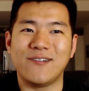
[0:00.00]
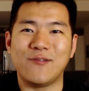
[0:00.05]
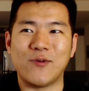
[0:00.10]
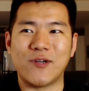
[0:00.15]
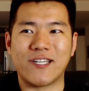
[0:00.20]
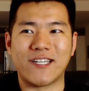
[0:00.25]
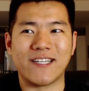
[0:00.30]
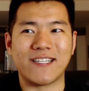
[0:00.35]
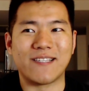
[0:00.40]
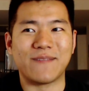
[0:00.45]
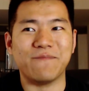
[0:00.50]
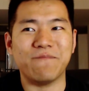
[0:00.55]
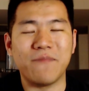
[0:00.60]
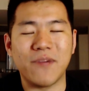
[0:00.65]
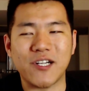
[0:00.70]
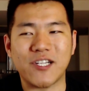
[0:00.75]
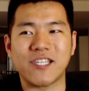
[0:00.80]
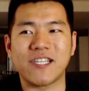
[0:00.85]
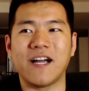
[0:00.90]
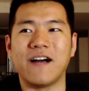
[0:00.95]
which is
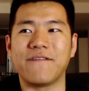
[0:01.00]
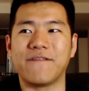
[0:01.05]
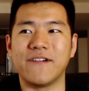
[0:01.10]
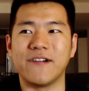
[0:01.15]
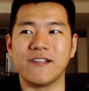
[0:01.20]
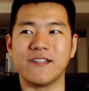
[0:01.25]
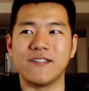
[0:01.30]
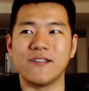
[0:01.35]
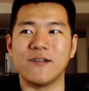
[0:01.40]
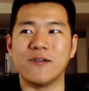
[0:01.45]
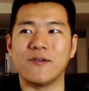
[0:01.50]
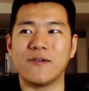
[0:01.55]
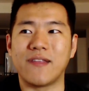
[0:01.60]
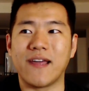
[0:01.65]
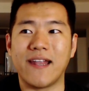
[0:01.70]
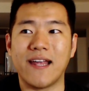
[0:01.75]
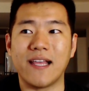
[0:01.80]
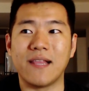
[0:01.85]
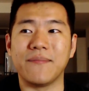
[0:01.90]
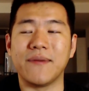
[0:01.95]
much tougher to do
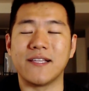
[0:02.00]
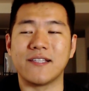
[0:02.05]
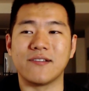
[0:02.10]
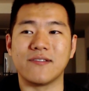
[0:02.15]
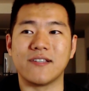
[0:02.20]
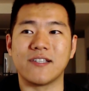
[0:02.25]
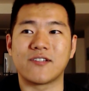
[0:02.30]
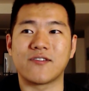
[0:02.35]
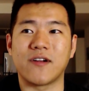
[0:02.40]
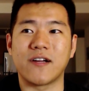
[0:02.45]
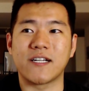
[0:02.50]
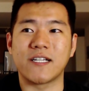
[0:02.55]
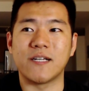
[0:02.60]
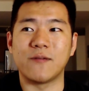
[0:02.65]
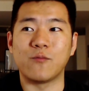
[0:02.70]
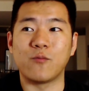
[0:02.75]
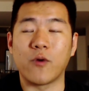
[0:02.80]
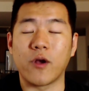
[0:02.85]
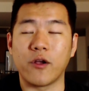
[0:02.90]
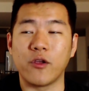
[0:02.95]
than Elemental
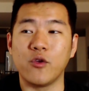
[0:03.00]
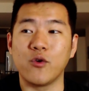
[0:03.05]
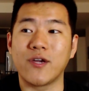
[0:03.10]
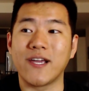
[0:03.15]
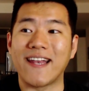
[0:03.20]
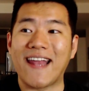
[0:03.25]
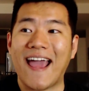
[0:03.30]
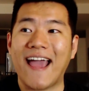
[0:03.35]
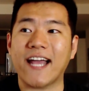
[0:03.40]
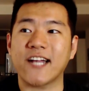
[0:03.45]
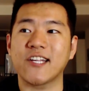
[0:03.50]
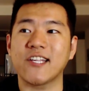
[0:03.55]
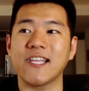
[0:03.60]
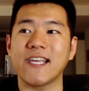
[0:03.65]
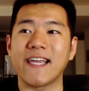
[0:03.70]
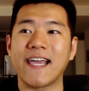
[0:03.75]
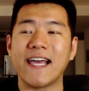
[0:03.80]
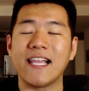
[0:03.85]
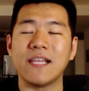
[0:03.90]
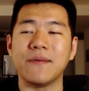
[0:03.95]
Destruction, where you can
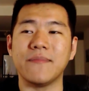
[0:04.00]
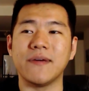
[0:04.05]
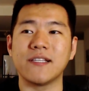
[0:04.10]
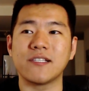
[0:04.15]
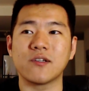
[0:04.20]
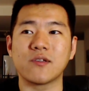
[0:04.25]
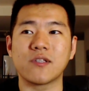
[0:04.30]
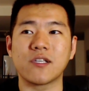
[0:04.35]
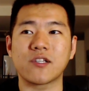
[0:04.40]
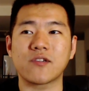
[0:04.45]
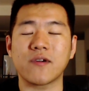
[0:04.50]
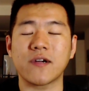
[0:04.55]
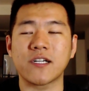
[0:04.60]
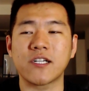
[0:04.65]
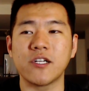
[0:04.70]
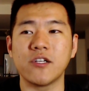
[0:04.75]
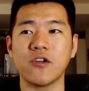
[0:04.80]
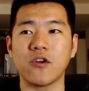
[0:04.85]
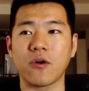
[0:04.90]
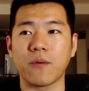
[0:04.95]
actually Elemental
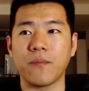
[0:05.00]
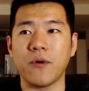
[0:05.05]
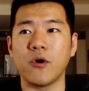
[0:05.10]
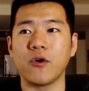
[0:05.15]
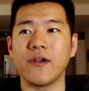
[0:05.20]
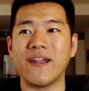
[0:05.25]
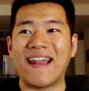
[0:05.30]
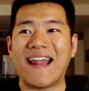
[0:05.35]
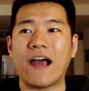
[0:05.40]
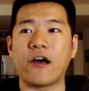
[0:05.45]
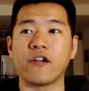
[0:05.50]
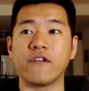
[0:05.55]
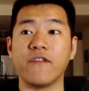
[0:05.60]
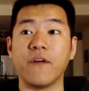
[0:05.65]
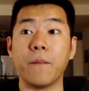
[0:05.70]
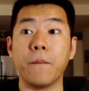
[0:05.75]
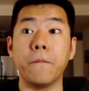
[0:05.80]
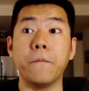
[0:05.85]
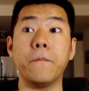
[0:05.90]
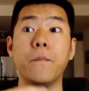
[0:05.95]
Destruction your opponent out
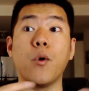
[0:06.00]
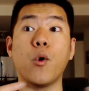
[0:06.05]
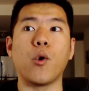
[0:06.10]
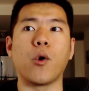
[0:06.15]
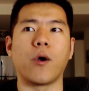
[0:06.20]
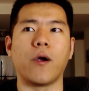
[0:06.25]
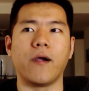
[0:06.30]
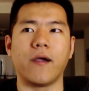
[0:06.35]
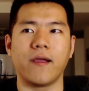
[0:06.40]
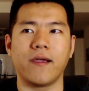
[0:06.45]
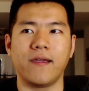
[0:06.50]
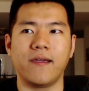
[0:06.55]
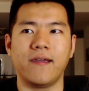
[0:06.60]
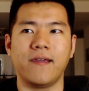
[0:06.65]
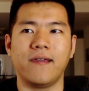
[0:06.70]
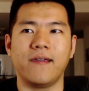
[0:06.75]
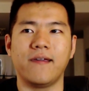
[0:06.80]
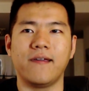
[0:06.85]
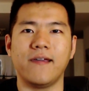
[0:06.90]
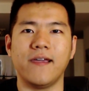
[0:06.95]
of a board,
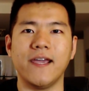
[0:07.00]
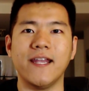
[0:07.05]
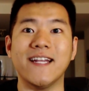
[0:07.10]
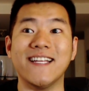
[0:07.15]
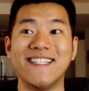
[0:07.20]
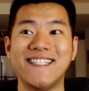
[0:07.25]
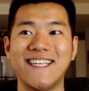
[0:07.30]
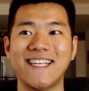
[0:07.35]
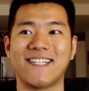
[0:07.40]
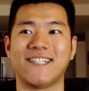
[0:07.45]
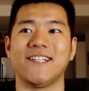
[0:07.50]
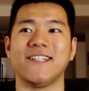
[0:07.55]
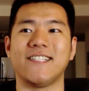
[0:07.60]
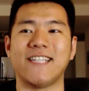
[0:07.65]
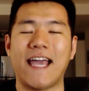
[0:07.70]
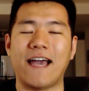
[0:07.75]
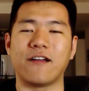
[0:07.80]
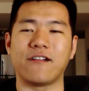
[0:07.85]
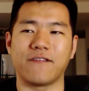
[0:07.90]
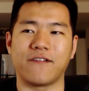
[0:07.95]
in addition
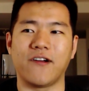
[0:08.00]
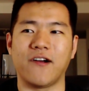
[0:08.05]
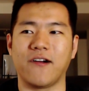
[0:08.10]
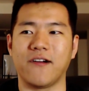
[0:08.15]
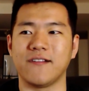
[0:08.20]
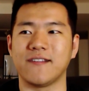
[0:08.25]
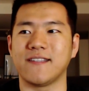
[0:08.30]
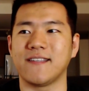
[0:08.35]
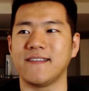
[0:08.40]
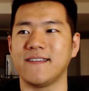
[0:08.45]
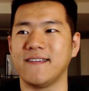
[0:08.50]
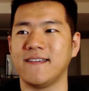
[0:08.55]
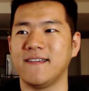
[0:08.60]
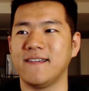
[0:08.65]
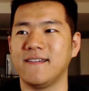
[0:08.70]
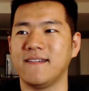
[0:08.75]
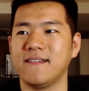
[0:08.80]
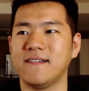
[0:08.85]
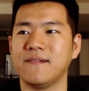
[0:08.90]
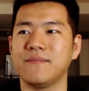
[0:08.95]
to out of cards.
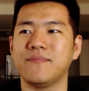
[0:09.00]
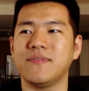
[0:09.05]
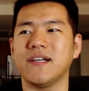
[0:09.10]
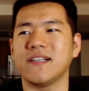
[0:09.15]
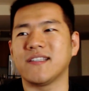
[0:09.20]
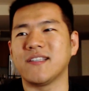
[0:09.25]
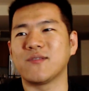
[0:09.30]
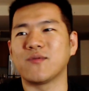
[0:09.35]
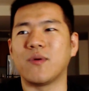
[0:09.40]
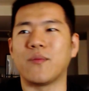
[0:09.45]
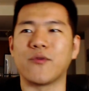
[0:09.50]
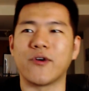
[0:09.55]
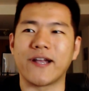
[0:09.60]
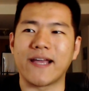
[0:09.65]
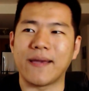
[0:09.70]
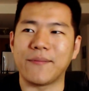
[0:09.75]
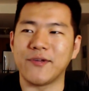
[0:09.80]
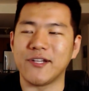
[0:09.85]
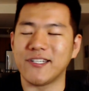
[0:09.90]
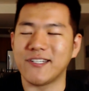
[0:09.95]
Plus, it's 1 more
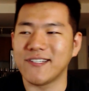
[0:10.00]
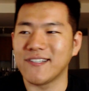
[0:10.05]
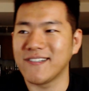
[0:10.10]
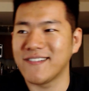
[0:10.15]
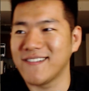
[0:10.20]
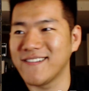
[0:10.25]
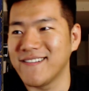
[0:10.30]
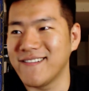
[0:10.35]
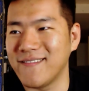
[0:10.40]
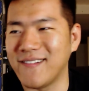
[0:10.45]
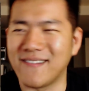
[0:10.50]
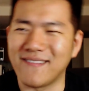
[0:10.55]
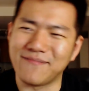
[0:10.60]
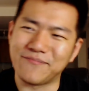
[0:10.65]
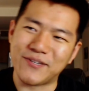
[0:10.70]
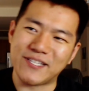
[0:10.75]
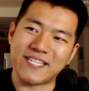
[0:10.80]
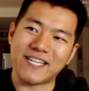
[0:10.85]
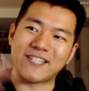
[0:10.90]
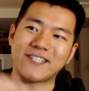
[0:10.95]
damage.
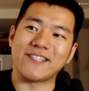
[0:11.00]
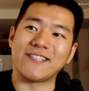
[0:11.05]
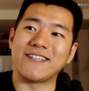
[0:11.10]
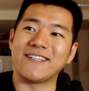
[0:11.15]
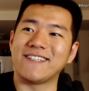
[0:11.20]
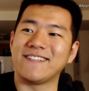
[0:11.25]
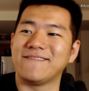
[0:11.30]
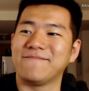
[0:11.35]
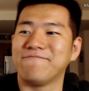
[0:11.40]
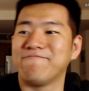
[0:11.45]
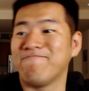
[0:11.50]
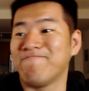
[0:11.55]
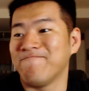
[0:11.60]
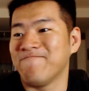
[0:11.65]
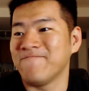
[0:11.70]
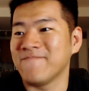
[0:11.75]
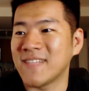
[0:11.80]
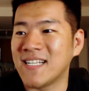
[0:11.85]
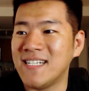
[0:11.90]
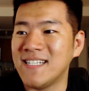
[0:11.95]
potentially.
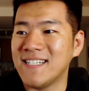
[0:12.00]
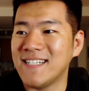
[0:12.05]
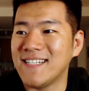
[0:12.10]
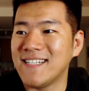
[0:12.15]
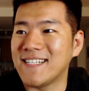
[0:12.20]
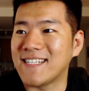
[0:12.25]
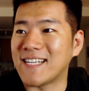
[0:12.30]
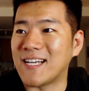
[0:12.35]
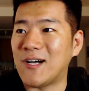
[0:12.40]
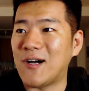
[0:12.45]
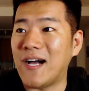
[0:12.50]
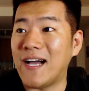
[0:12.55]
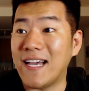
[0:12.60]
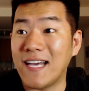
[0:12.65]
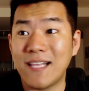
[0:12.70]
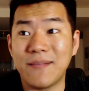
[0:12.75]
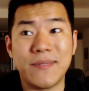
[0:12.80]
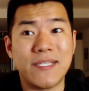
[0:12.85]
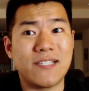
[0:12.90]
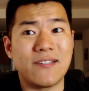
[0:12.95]
So
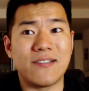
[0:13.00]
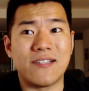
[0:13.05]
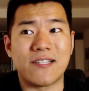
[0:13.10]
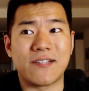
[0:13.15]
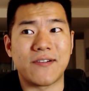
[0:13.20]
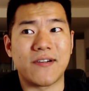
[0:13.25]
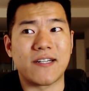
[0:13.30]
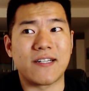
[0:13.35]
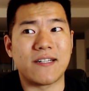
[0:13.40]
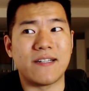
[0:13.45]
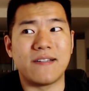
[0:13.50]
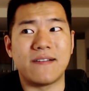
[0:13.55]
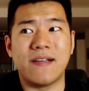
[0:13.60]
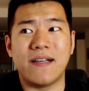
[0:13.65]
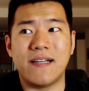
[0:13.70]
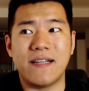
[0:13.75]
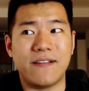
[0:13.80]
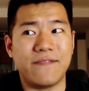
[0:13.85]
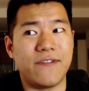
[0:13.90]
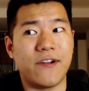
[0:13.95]
Elemental Destruction,
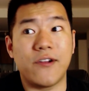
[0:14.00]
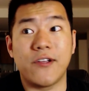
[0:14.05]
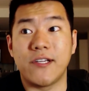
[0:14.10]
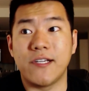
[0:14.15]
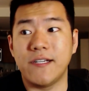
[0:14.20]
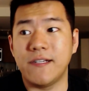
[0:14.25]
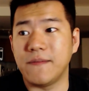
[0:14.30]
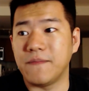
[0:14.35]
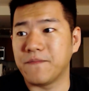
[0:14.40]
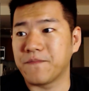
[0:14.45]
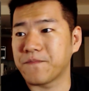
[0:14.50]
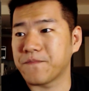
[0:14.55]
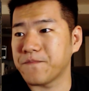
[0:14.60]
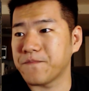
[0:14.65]
very good.